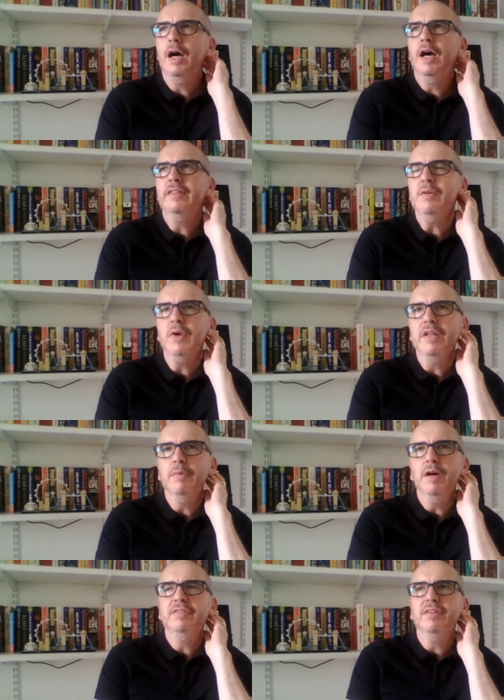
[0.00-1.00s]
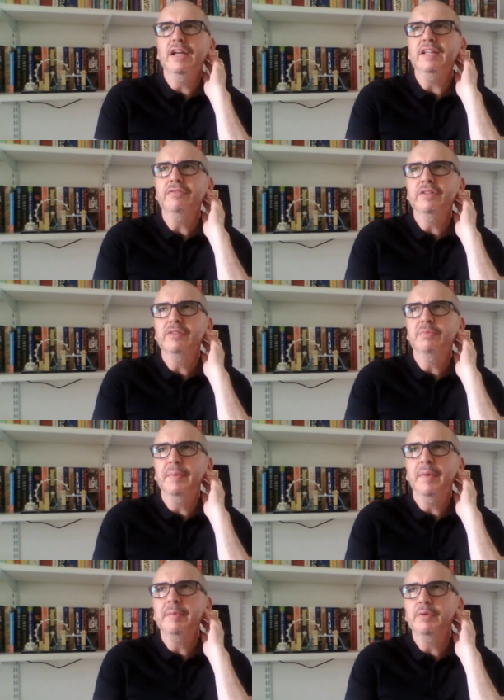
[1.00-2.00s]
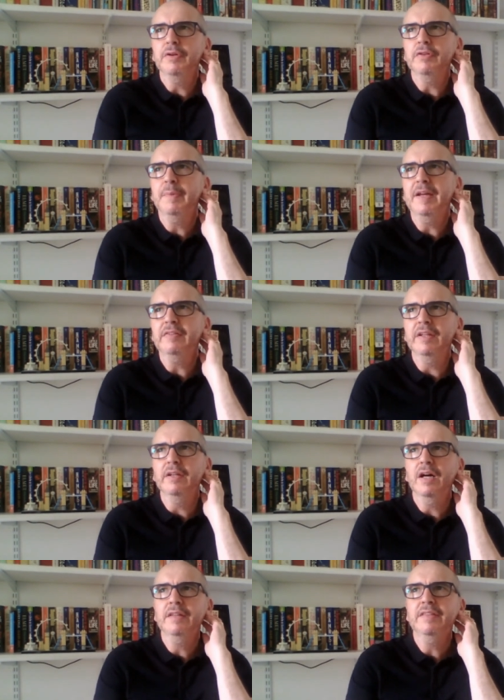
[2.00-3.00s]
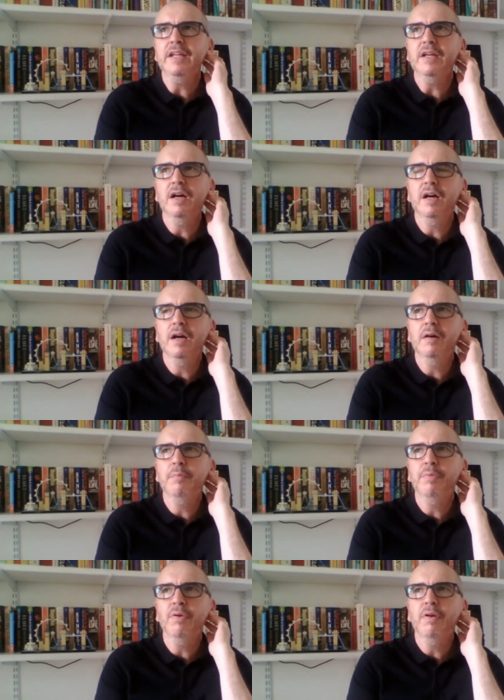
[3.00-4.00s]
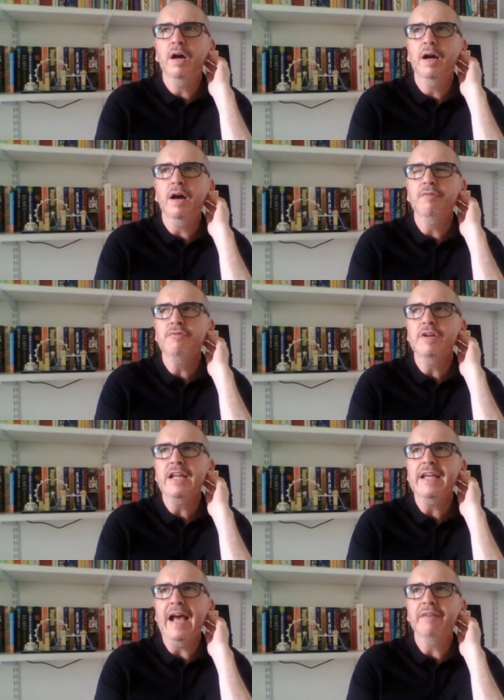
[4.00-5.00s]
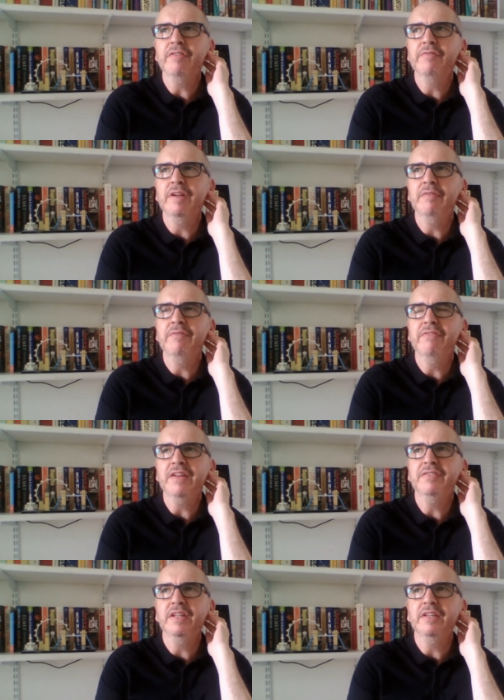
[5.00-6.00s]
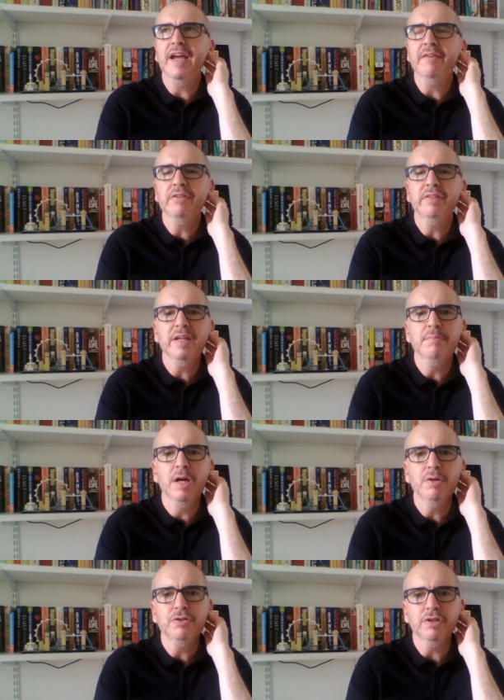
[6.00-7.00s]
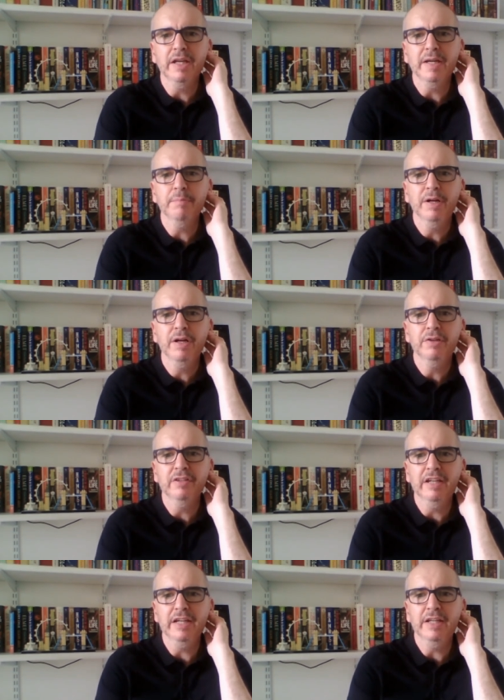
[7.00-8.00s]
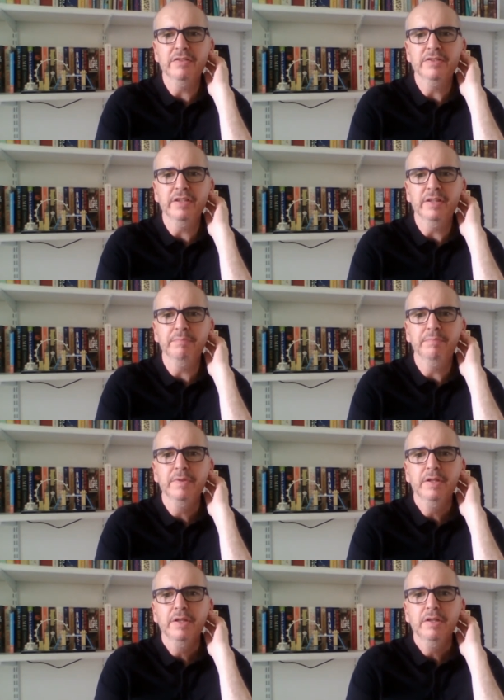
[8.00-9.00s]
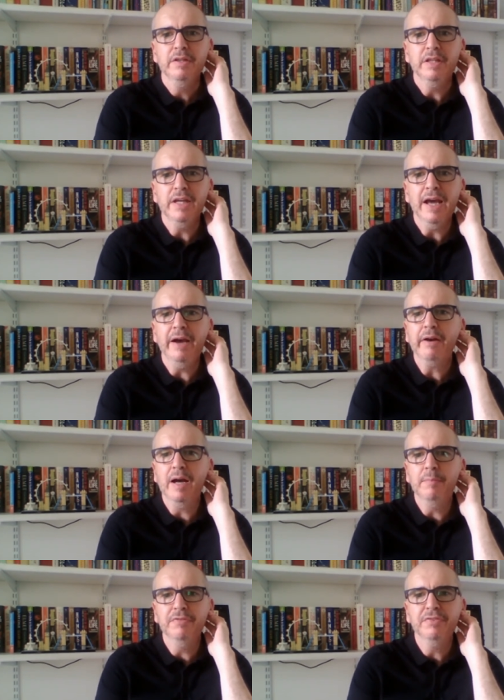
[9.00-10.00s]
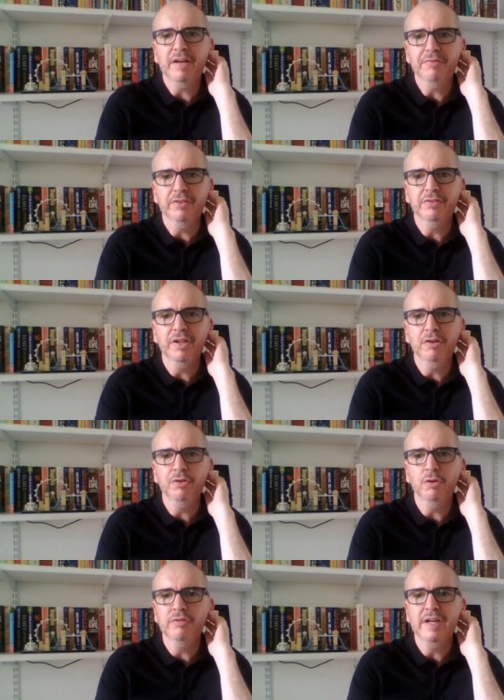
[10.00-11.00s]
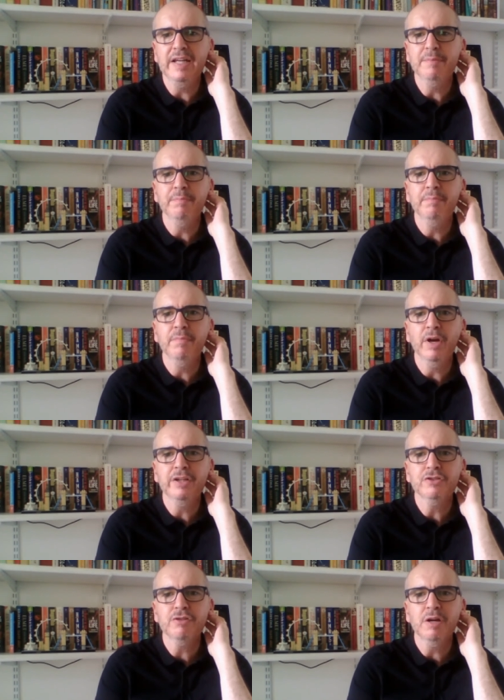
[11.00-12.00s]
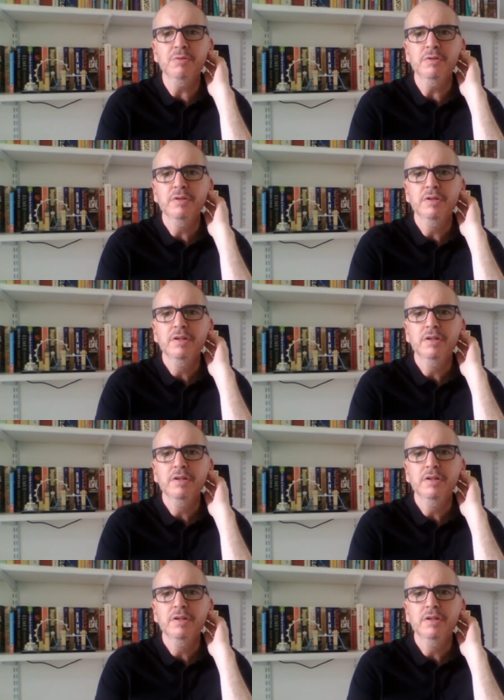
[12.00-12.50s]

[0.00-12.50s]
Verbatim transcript: I think one that might be slightly different to maybe what you're expecting. I think I really have invested everything emotionally and personally into the the outcome of stuff that's not not really in my control.